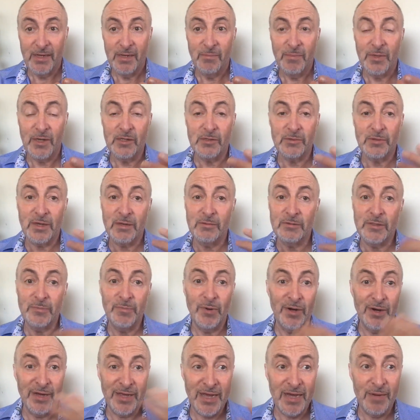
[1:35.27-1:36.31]
Because when it comes to
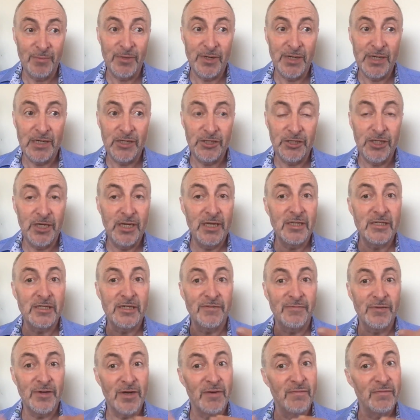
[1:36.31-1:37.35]
polyamory, cheating is a
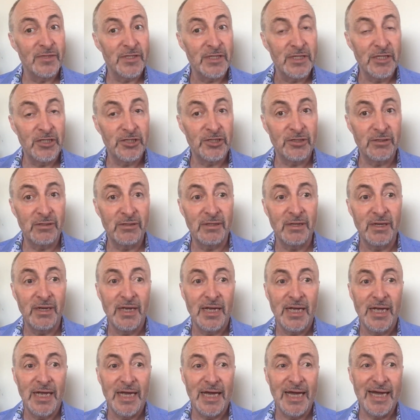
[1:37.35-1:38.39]
different conversation
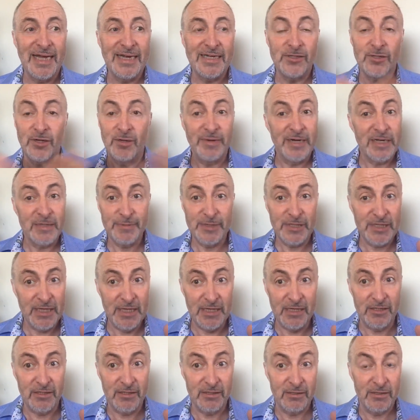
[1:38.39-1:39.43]
and it's not my
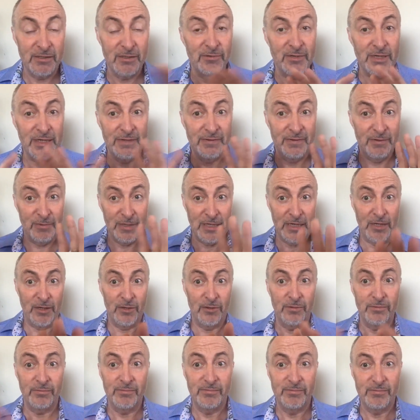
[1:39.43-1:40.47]
expertise, so I want to leave that one
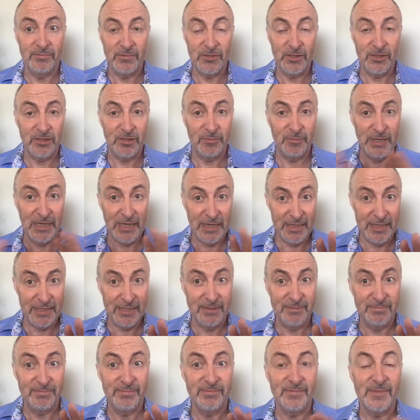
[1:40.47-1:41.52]
alone, just to be clear.
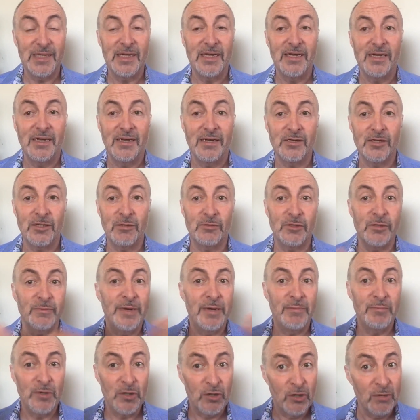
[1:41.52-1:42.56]
So I'm talking
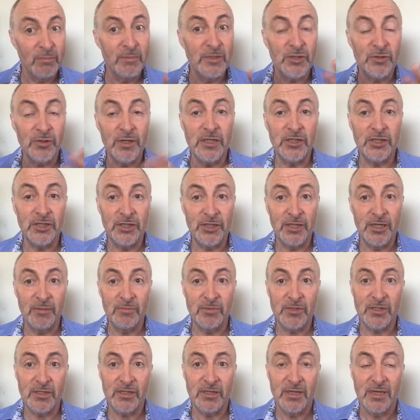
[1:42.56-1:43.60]
about monogamous
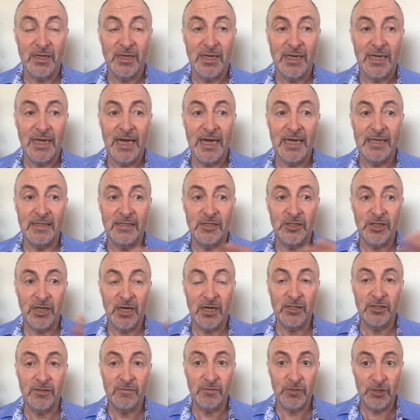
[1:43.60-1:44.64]
relationships and the
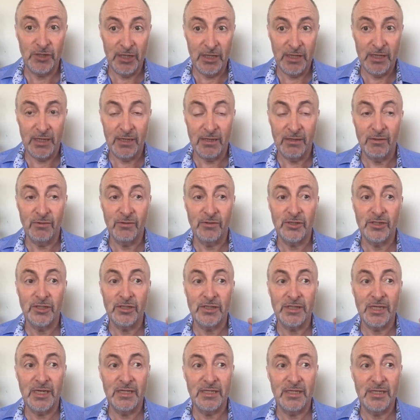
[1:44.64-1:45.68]
challenge of cheating, or I should
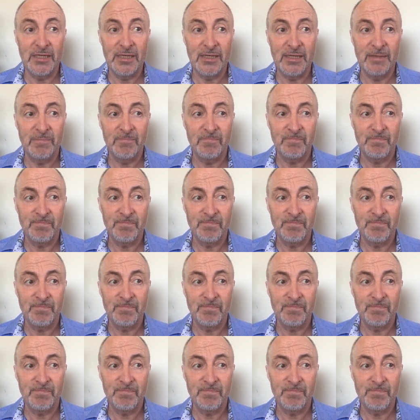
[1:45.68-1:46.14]
say the...